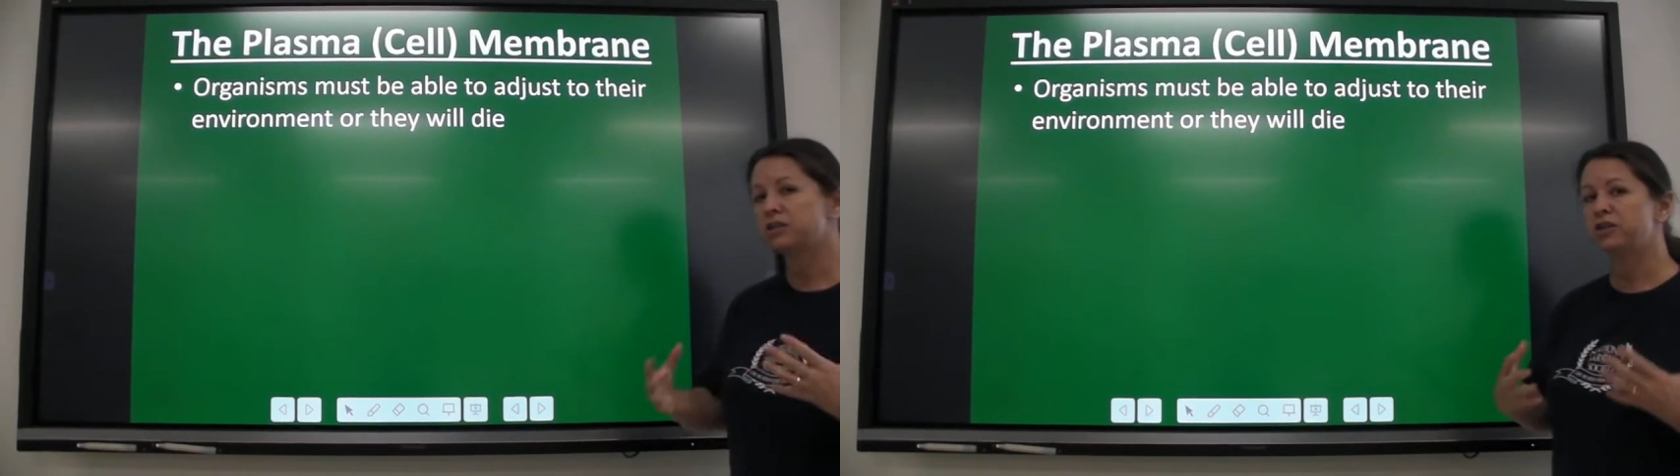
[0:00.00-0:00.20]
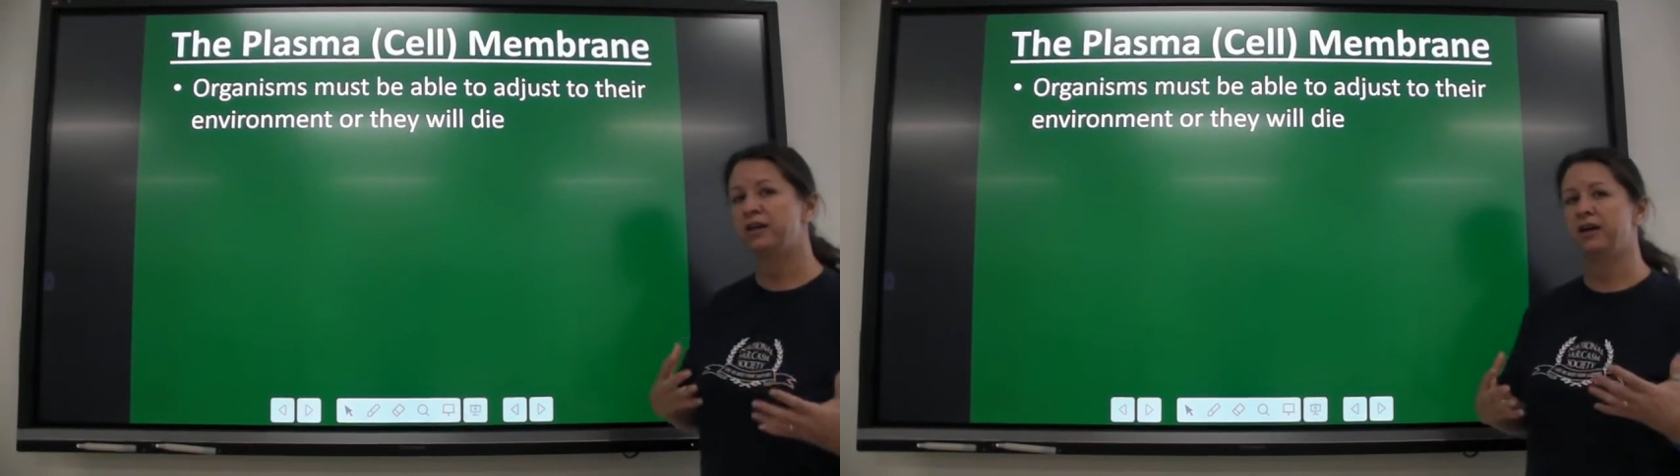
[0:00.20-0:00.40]

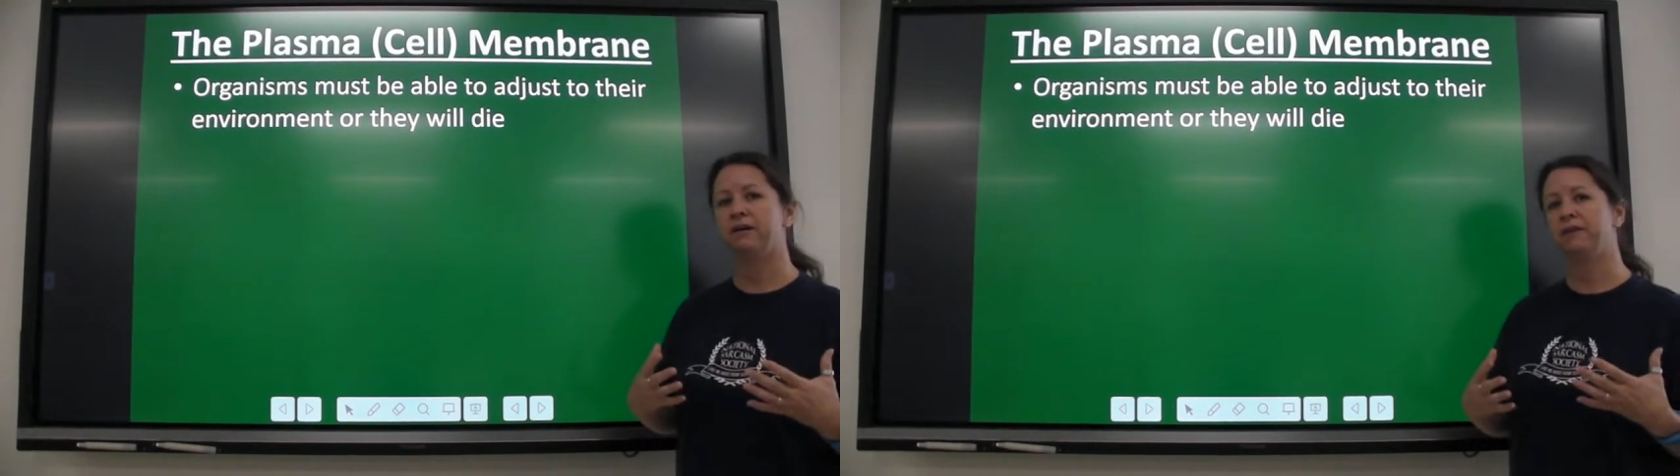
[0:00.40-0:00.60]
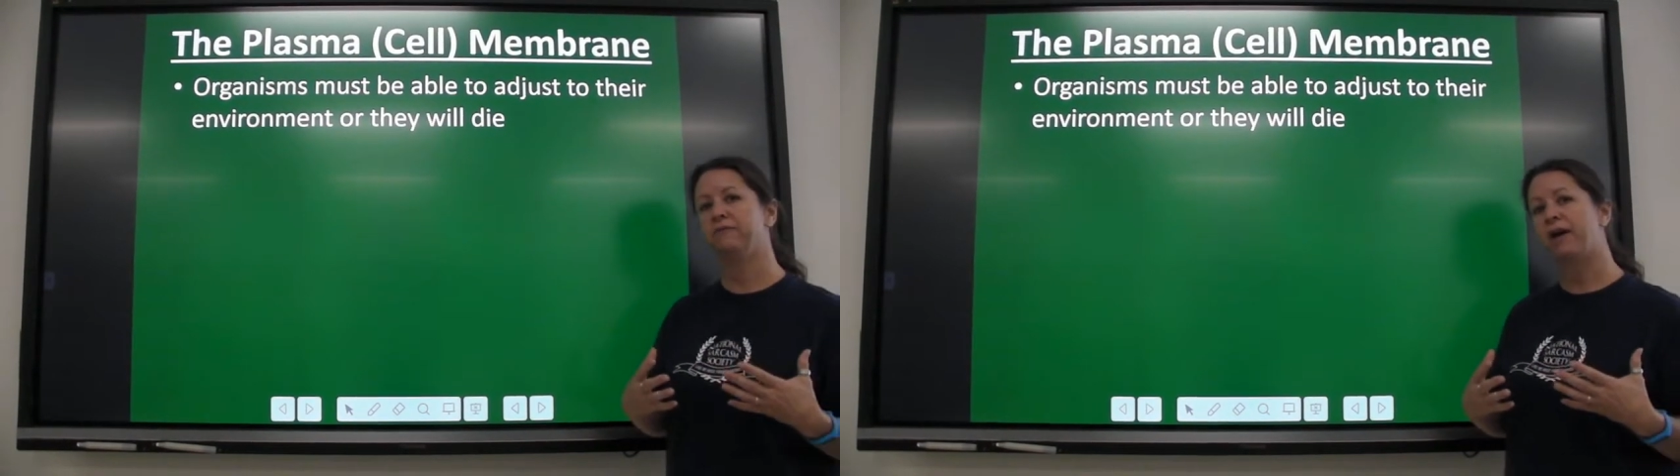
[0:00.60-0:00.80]
to their
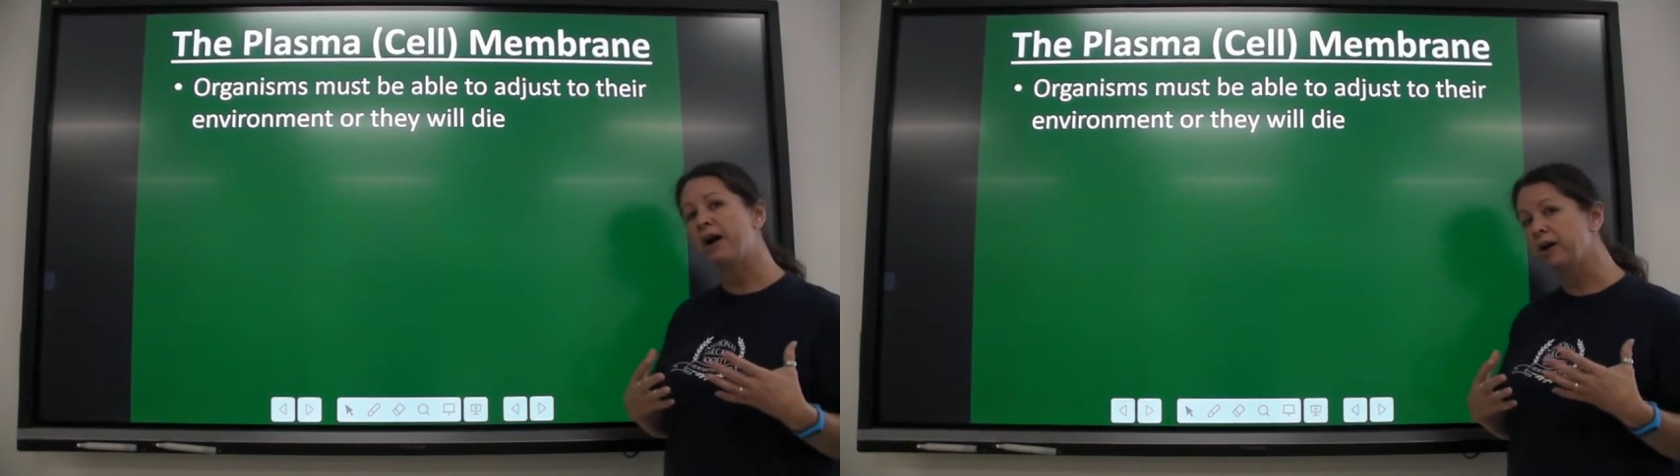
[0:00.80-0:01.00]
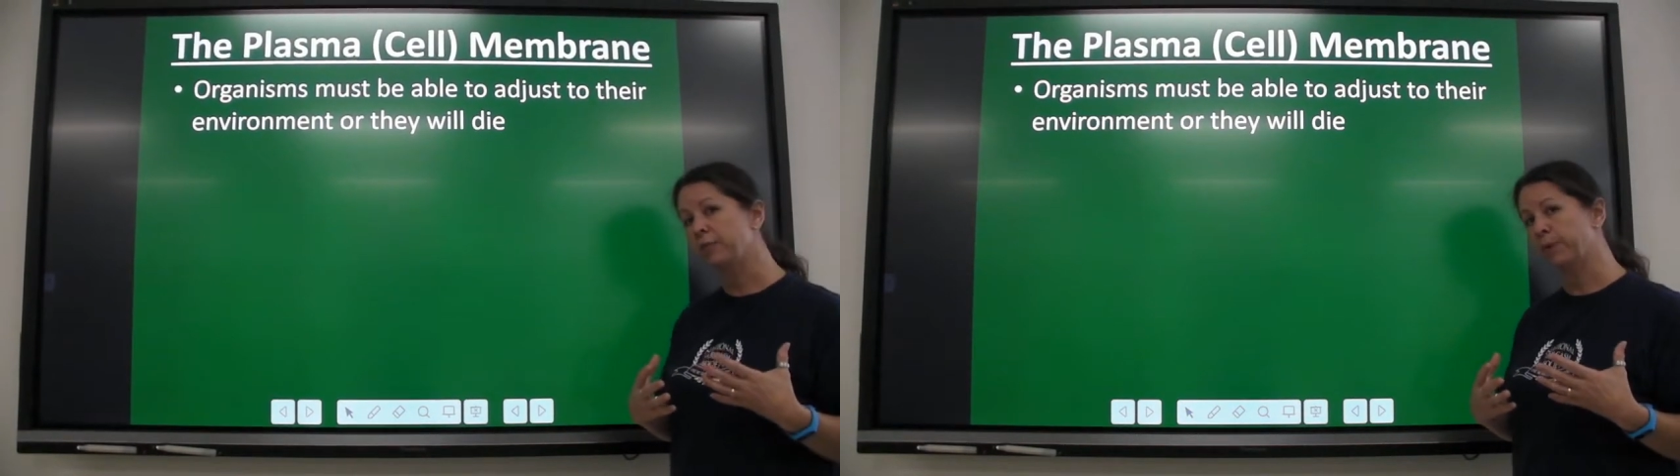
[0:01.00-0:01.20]

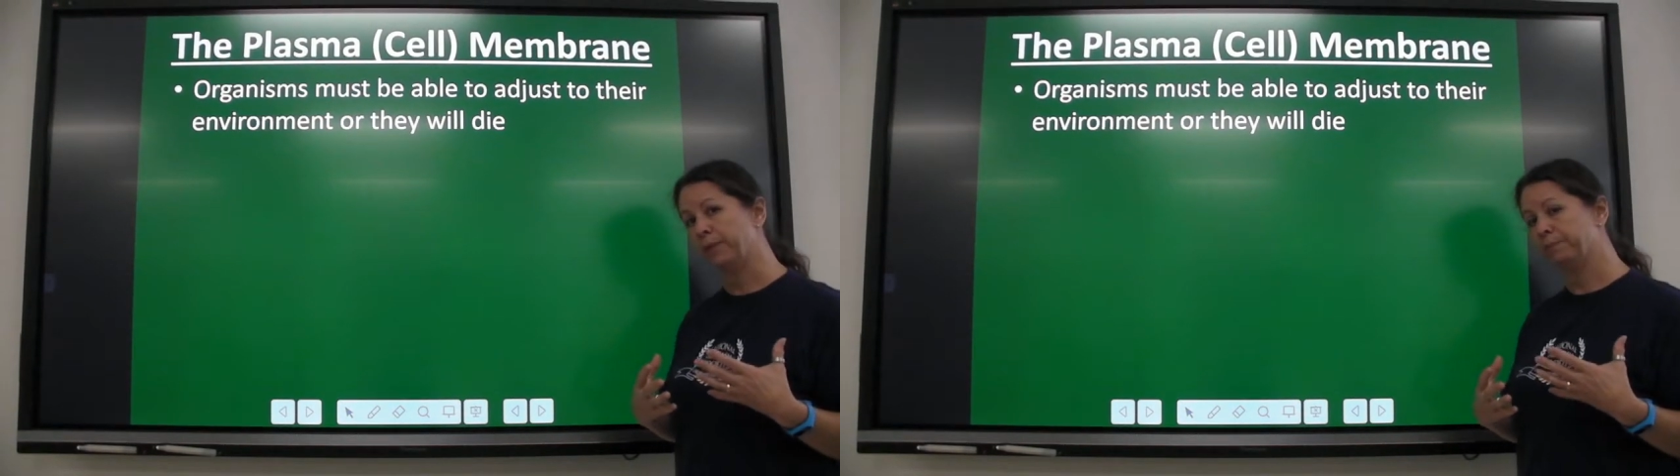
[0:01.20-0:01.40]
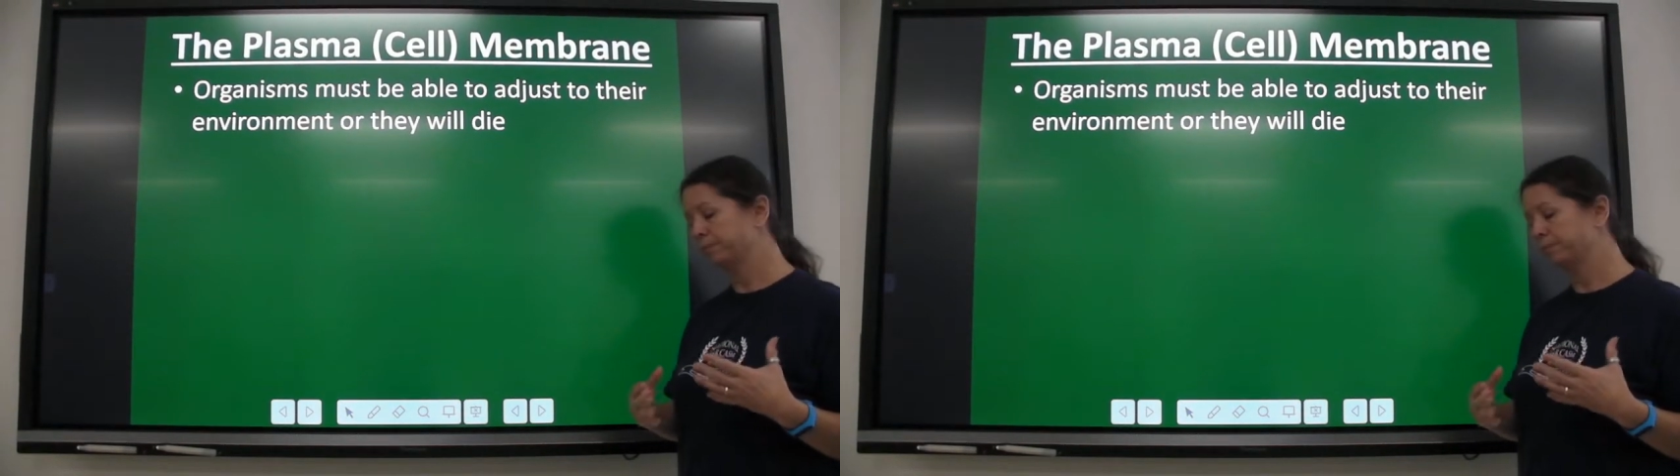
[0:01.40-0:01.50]
environment.